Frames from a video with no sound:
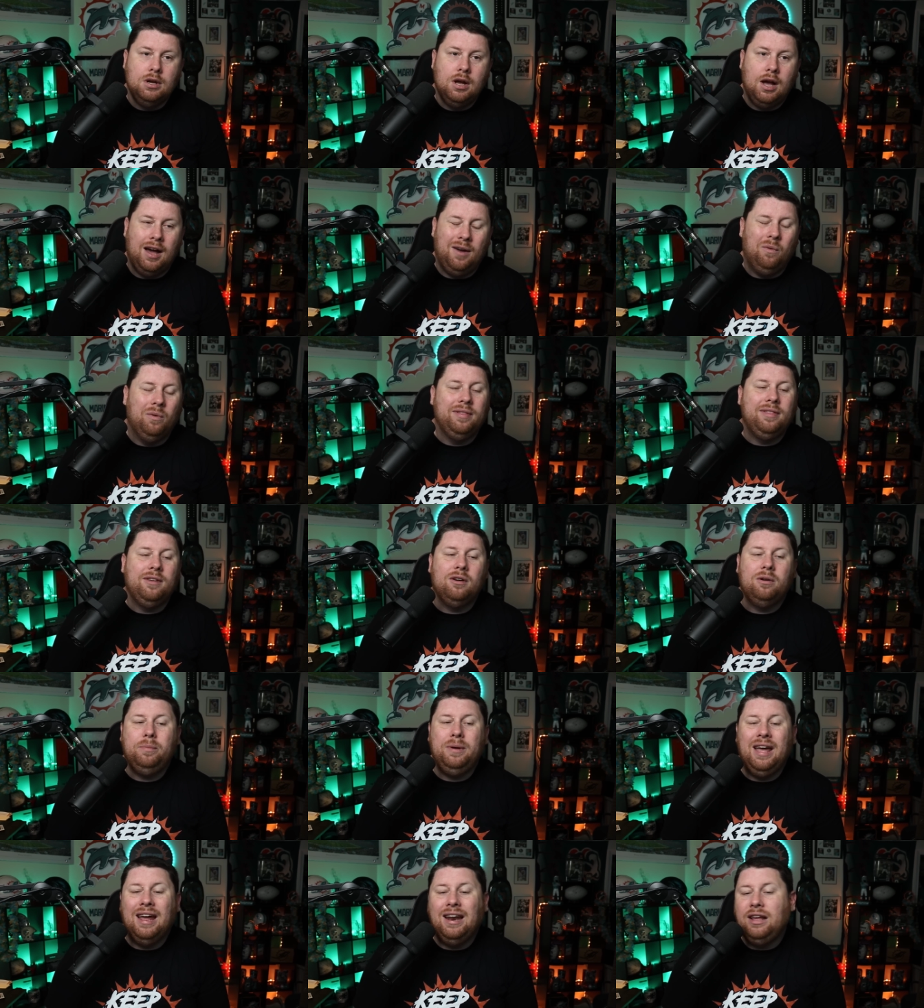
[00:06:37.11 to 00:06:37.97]
I don't want there to
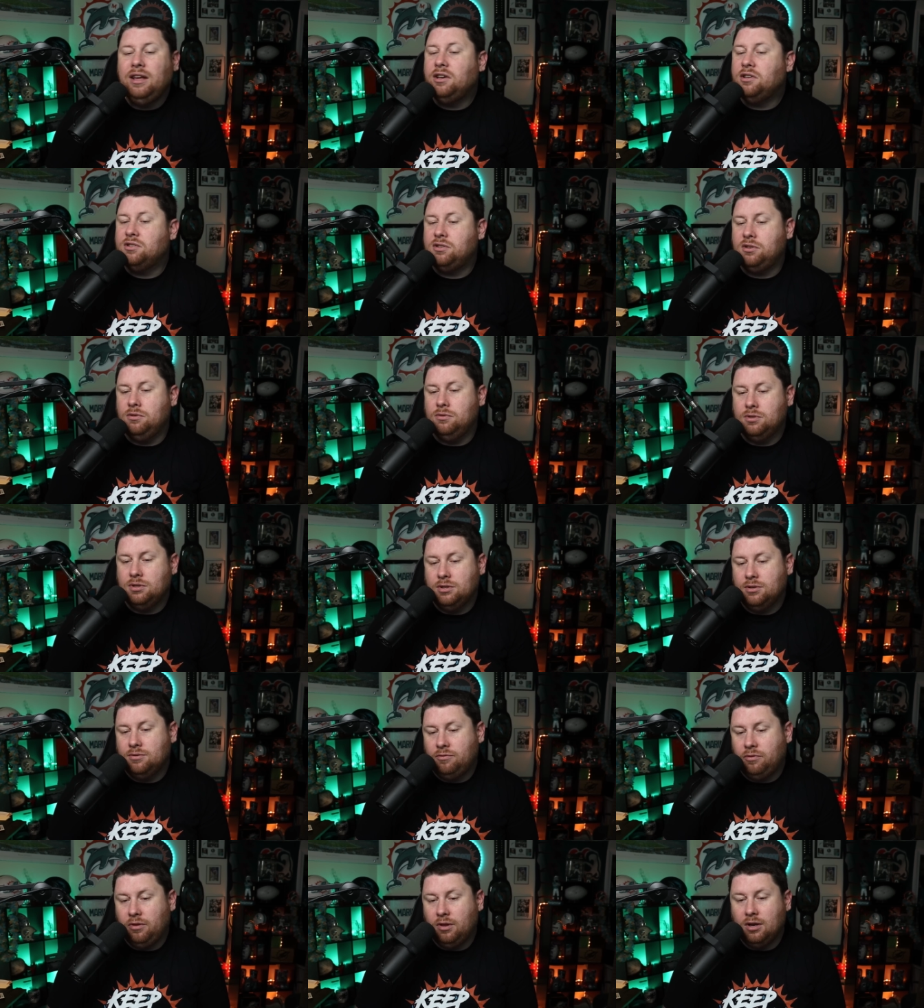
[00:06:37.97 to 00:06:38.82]
be any excuses
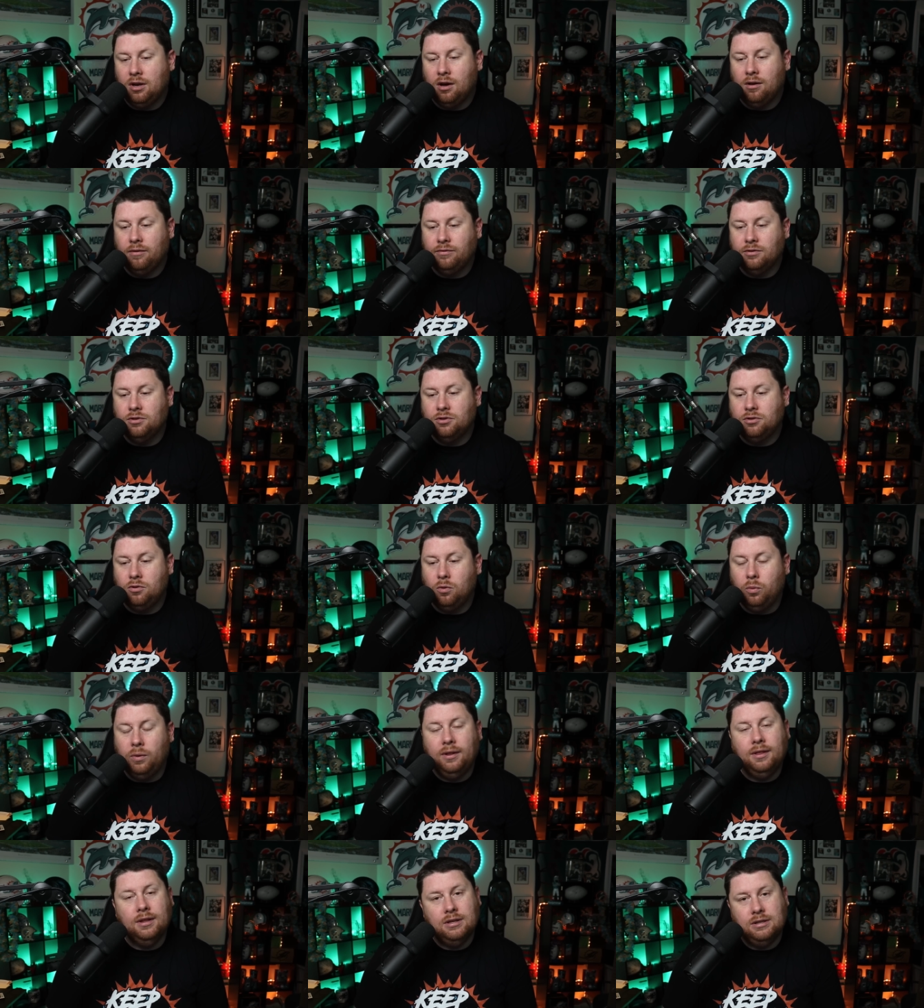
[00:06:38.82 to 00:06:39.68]
for the Dolphins to
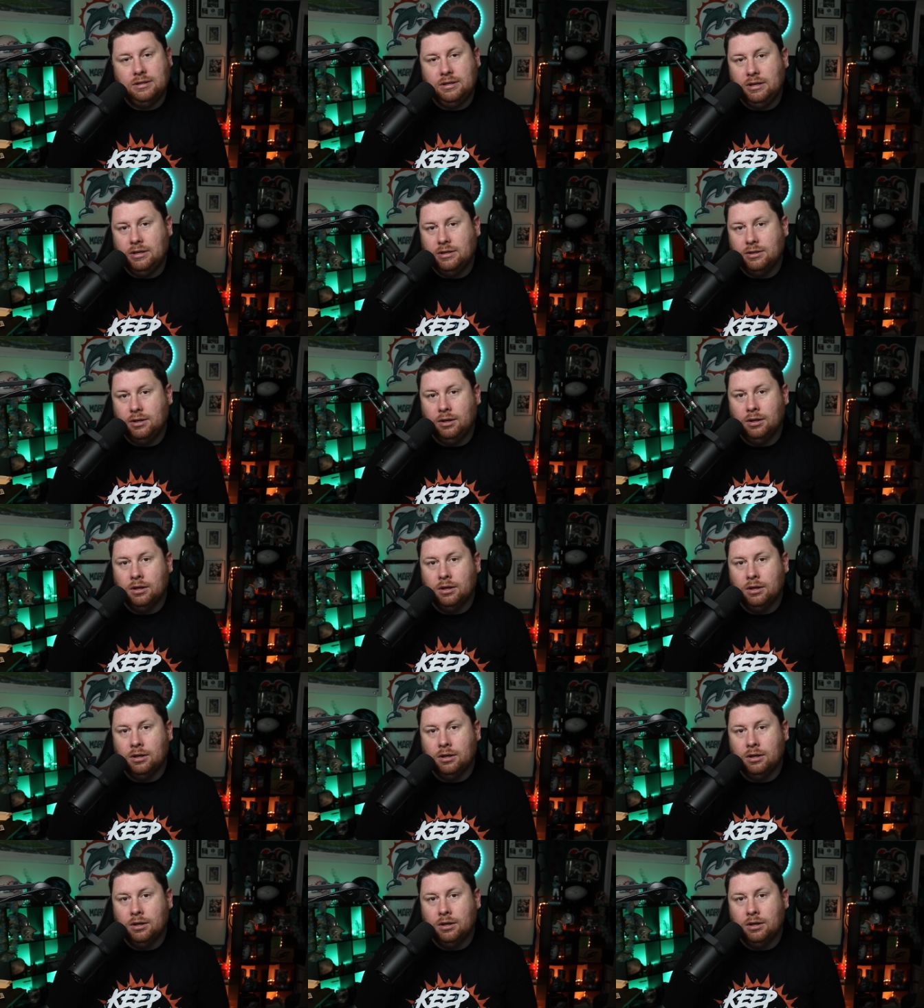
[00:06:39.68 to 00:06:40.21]
win this season.